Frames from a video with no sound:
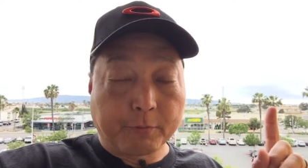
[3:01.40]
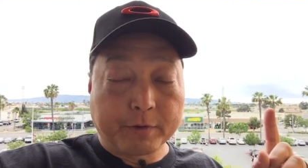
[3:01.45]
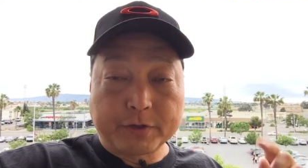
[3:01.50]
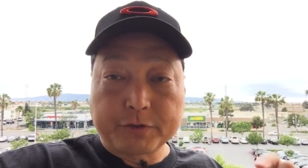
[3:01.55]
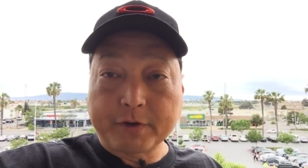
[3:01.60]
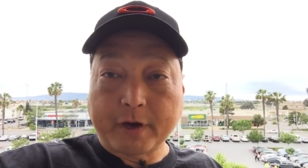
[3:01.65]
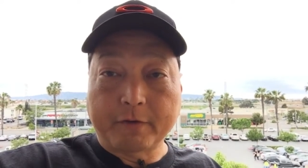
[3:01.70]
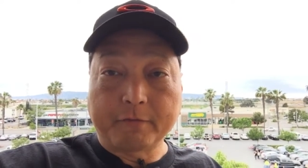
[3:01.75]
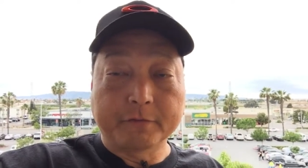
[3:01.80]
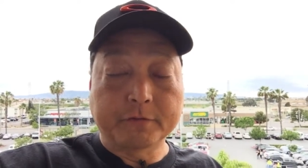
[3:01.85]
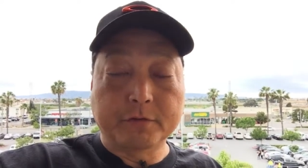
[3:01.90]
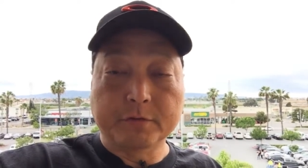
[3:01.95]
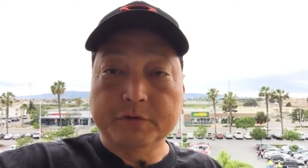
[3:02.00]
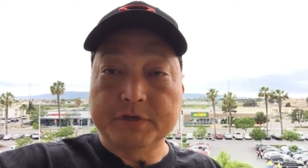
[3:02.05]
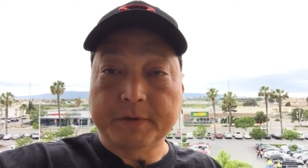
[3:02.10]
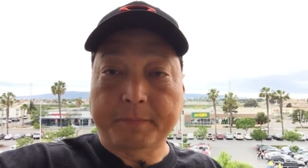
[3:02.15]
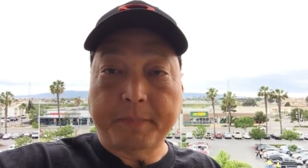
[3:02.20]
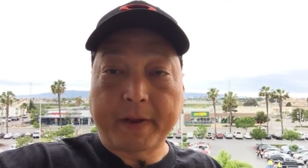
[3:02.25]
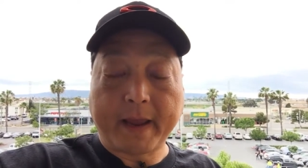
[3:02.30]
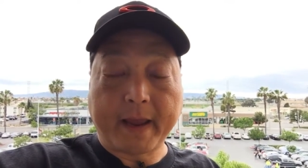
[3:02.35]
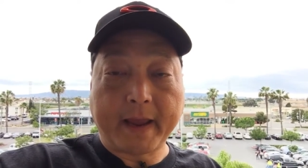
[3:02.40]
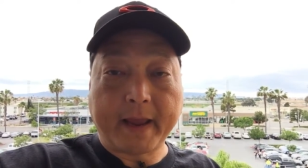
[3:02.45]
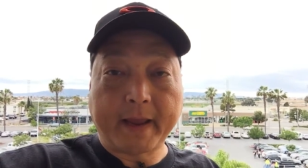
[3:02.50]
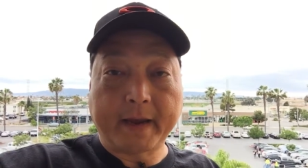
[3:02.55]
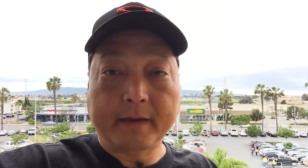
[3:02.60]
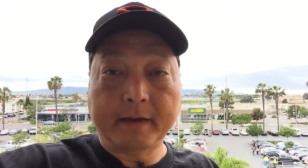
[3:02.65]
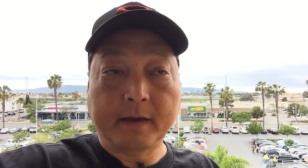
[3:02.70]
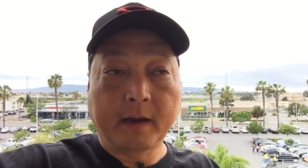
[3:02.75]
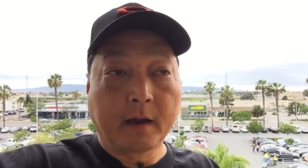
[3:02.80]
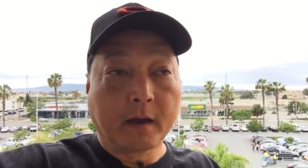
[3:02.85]
we traveled to
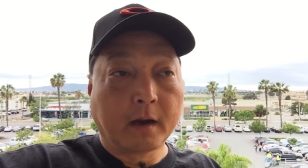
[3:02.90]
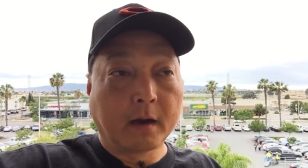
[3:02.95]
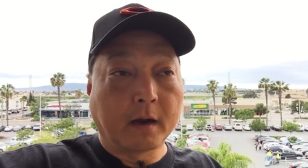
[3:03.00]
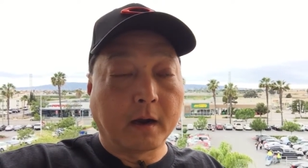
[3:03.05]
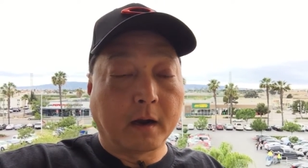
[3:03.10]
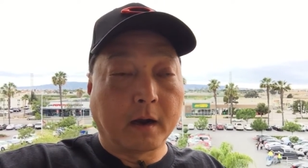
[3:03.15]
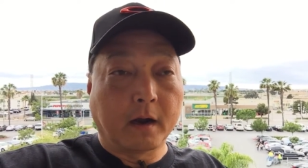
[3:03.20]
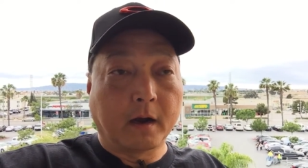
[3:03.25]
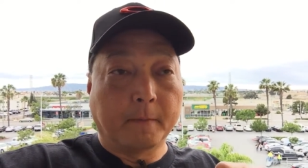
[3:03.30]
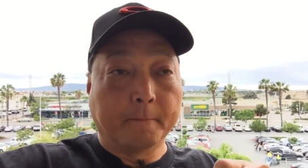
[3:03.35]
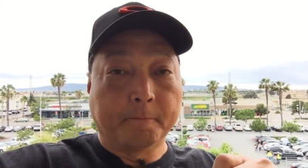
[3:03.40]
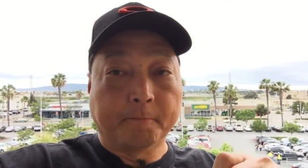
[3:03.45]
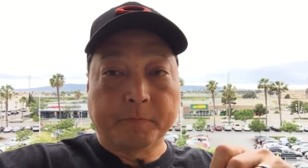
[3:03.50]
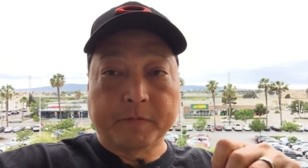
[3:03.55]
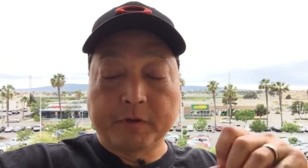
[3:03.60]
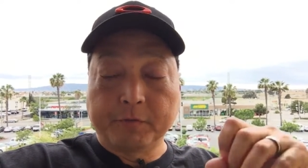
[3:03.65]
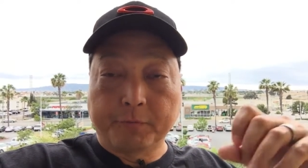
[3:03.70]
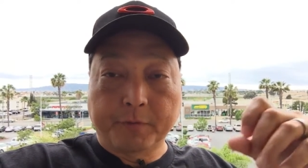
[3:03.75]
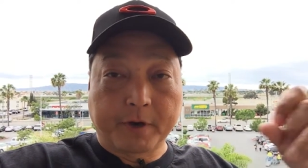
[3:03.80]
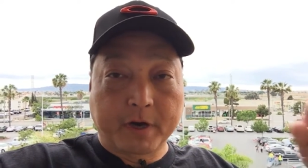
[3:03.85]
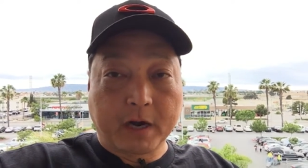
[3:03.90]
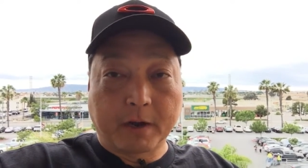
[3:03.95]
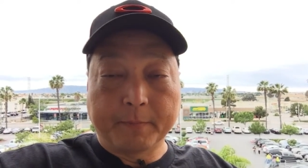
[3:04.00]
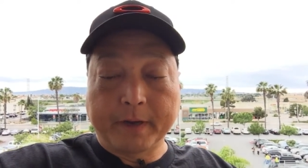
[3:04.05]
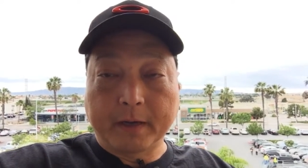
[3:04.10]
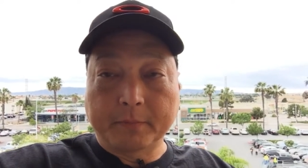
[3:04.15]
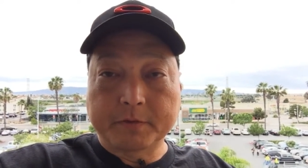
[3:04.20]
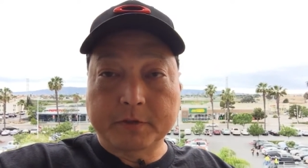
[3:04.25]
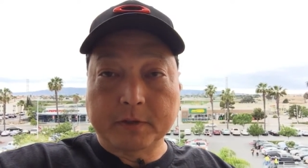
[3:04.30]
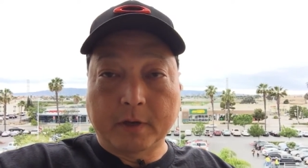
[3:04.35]
Japan. Um, you know, we're
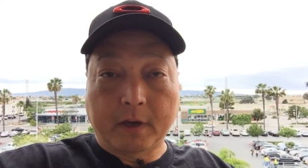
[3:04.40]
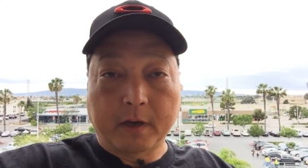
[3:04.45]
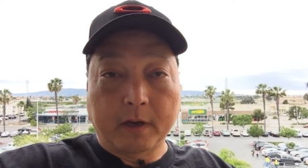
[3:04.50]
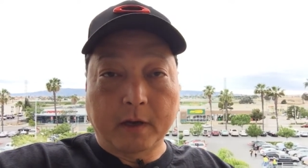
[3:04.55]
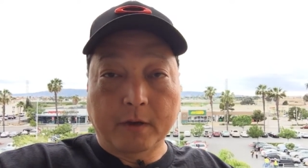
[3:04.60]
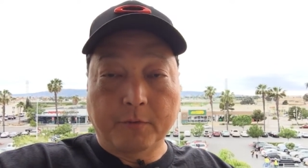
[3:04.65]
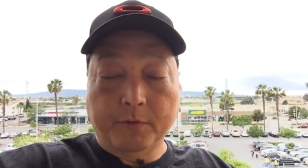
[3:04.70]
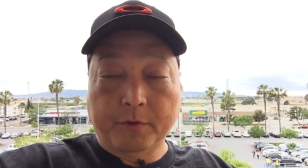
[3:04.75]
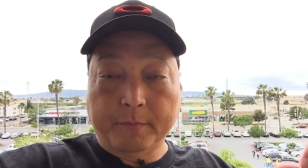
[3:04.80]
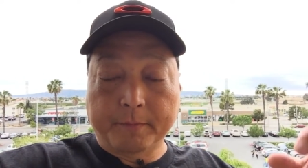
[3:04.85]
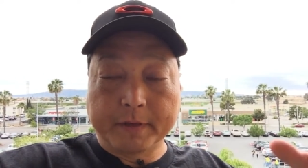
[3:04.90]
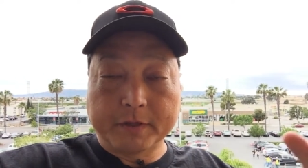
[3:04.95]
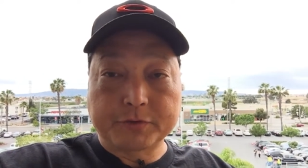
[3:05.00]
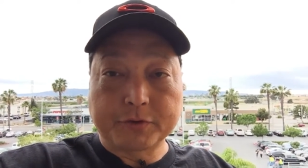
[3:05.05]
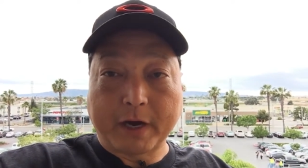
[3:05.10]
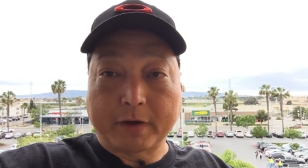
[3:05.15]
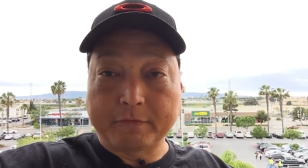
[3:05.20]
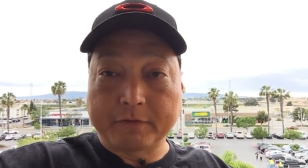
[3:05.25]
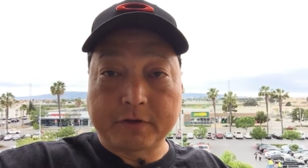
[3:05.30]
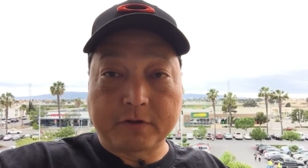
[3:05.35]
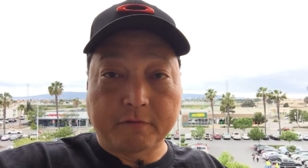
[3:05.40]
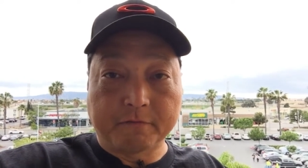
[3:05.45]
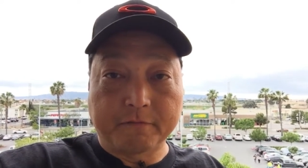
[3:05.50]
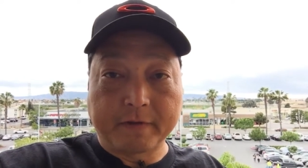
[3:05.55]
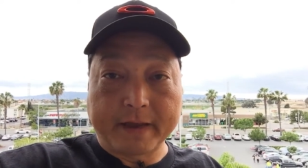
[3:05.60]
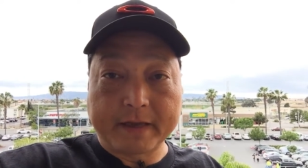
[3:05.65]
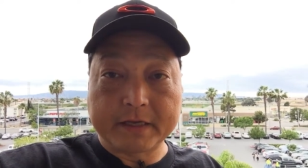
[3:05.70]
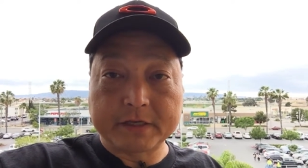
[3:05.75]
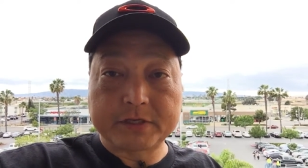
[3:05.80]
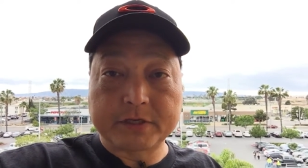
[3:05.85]
coming up, uh, we're going to be traveling to
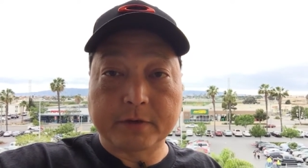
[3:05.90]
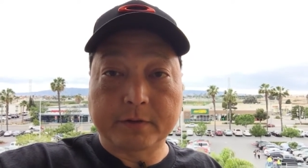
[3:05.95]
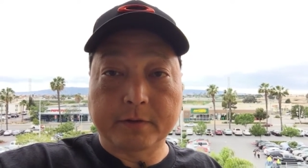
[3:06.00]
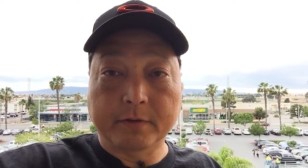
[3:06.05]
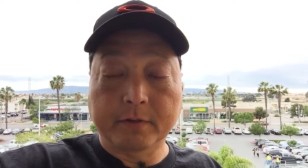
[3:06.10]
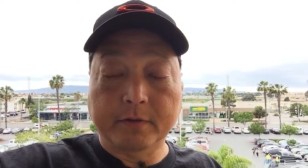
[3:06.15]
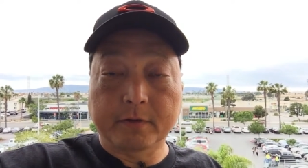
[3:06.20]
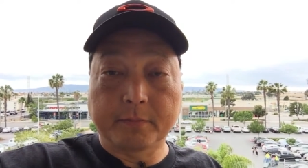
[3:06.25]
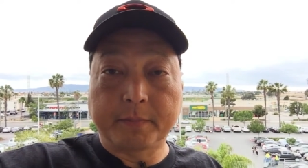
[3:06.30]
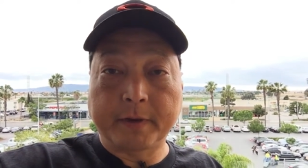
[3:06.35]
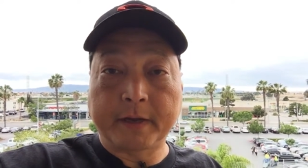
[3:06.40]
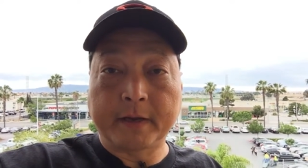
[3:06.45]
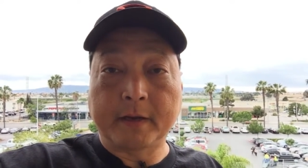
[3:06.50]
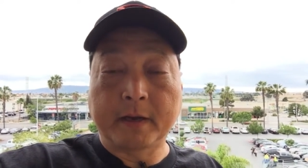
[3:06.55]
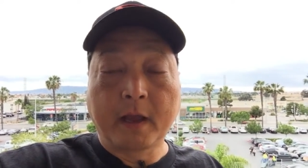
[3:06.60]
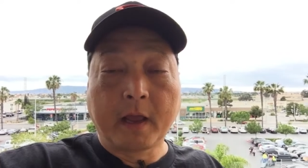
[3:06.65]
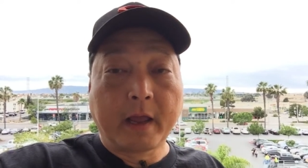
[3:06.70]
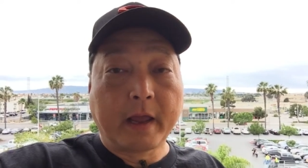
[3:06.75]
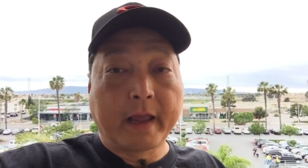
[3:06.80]
Vegas here in a little bit.